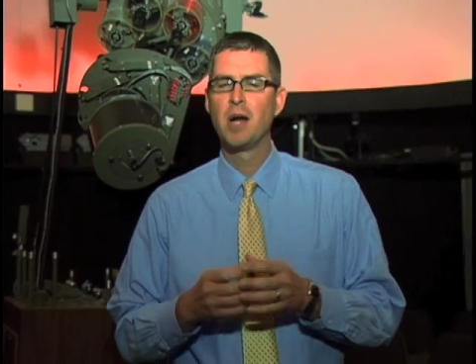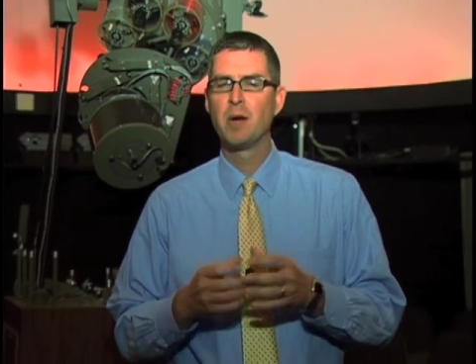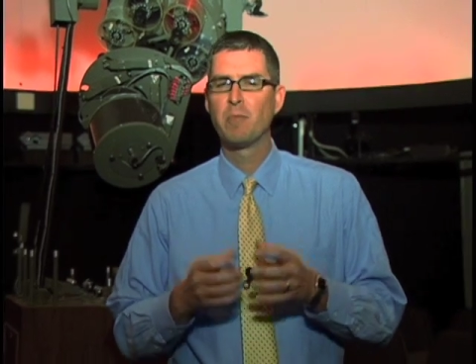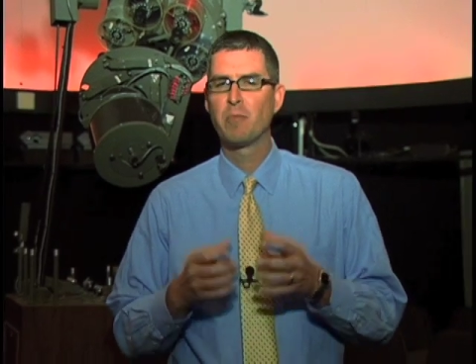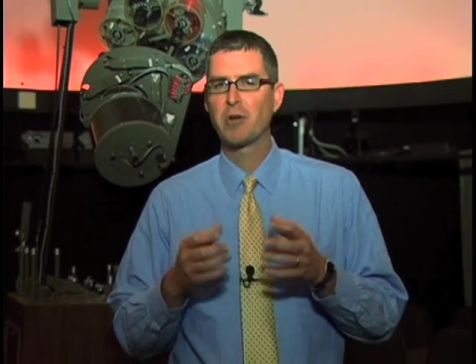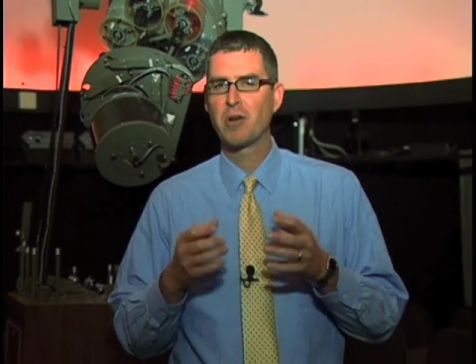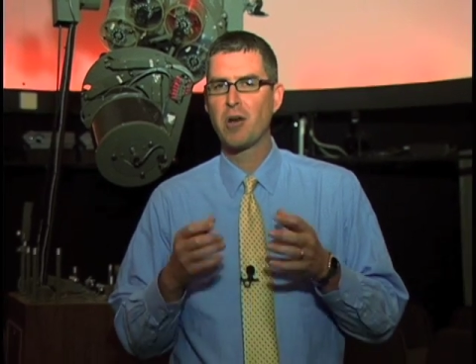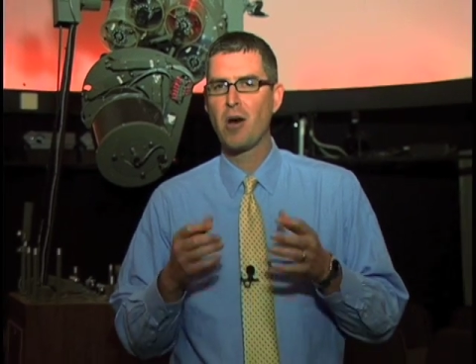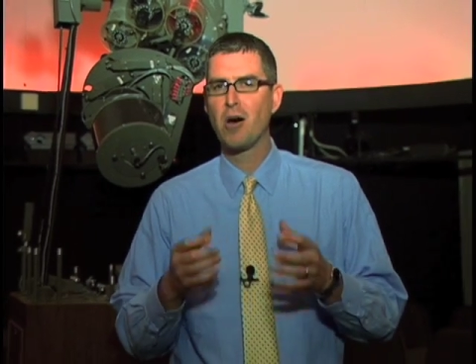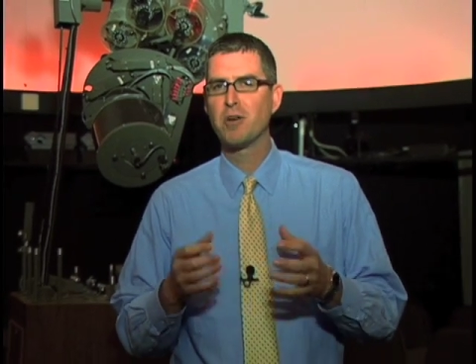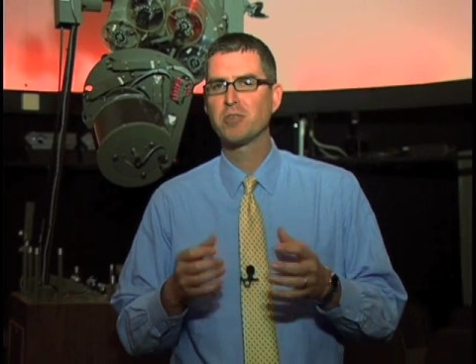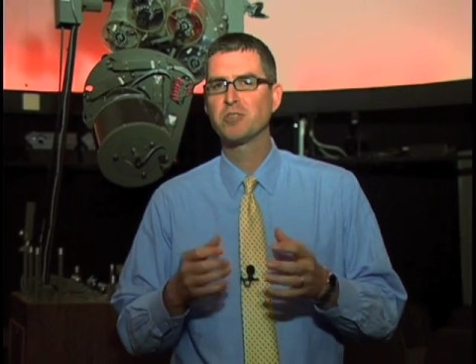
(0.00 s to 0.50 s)

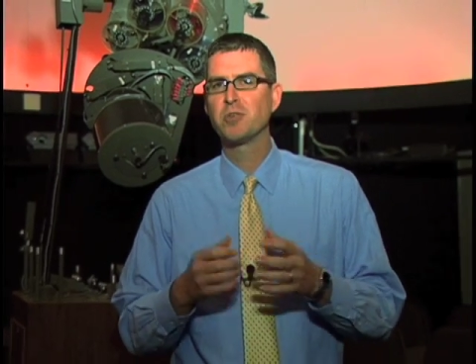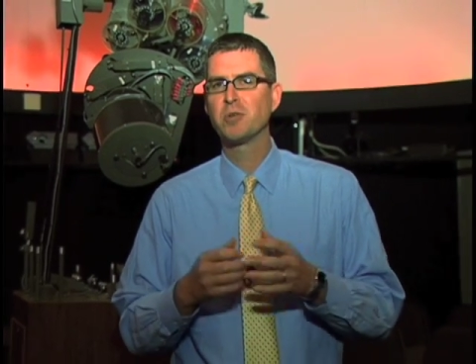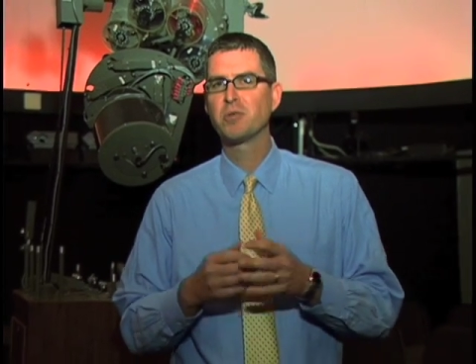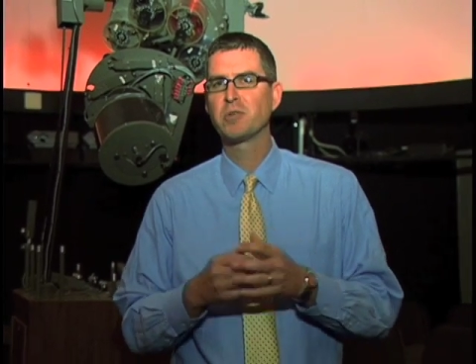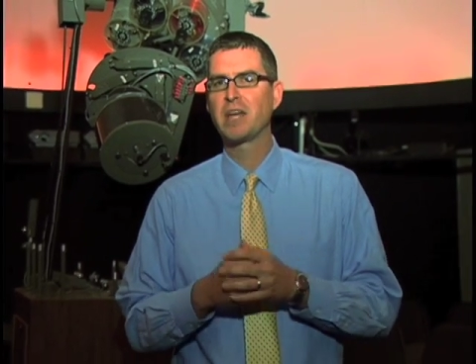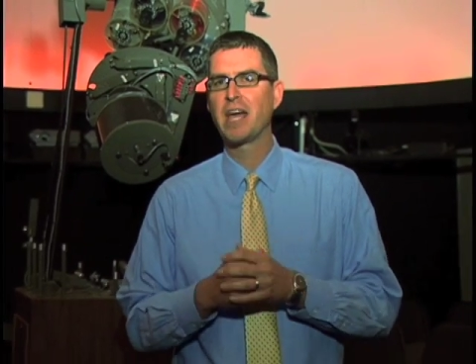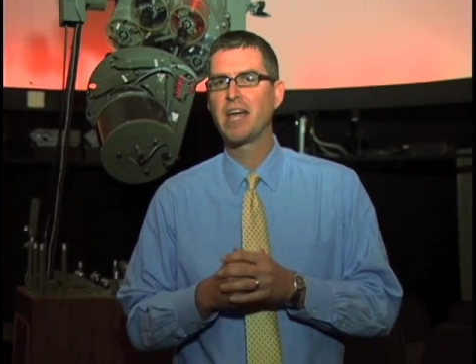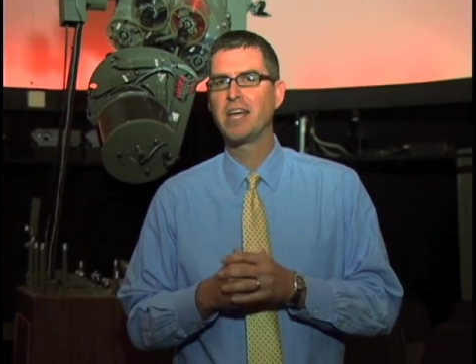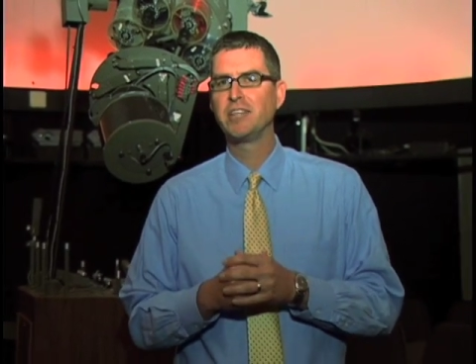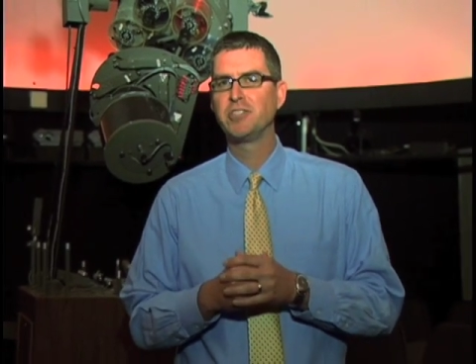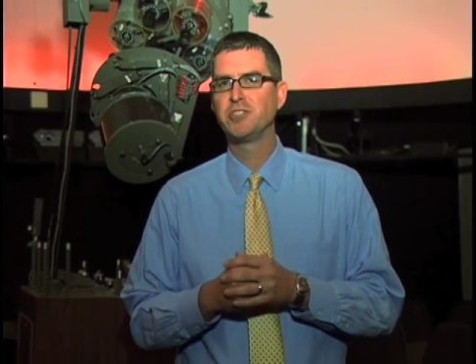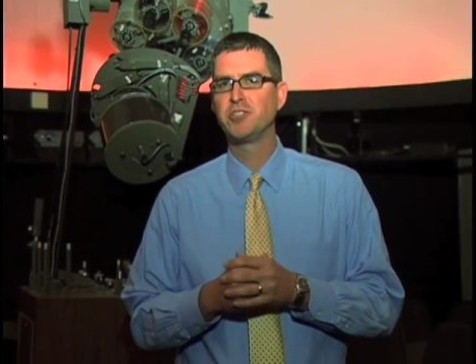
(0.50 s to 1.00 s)
but also
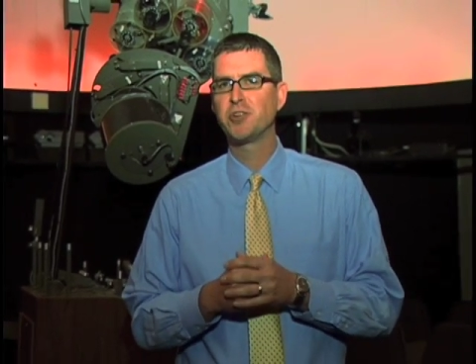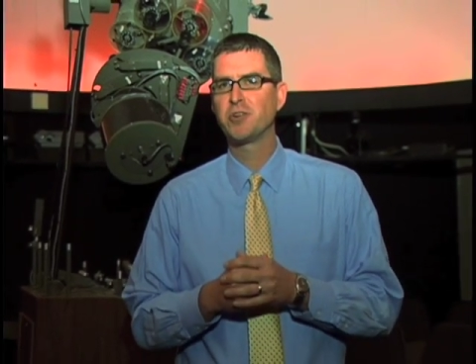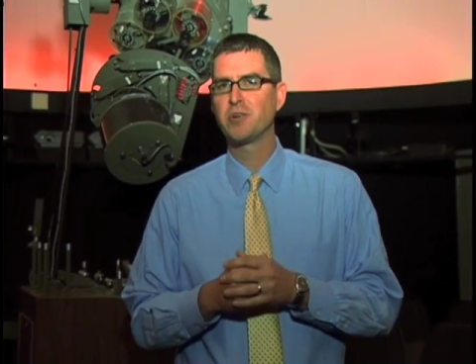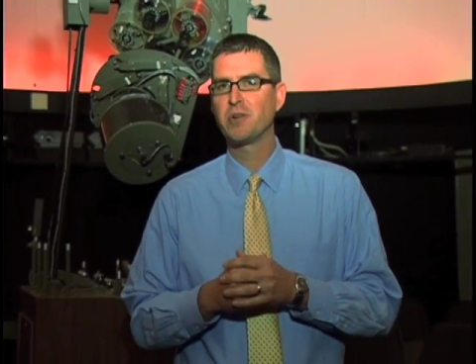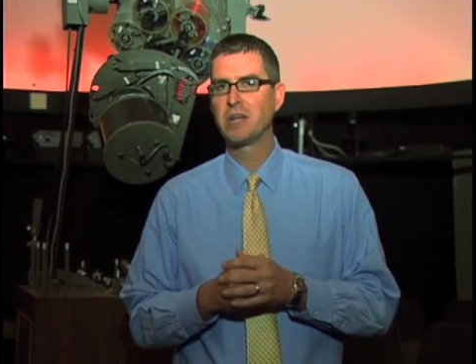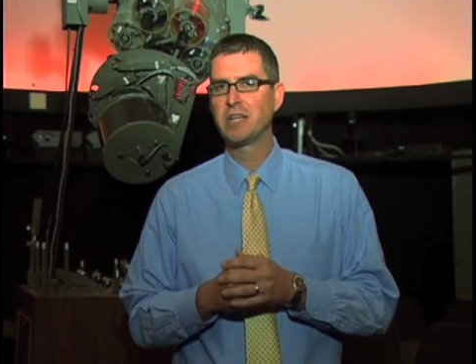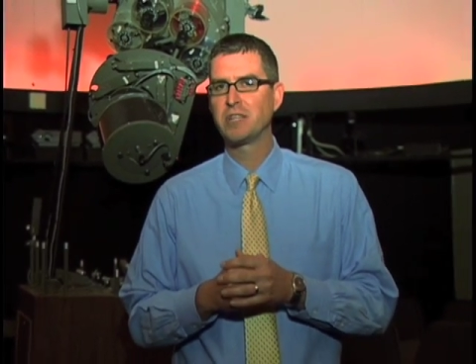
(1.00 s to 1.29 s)
gained your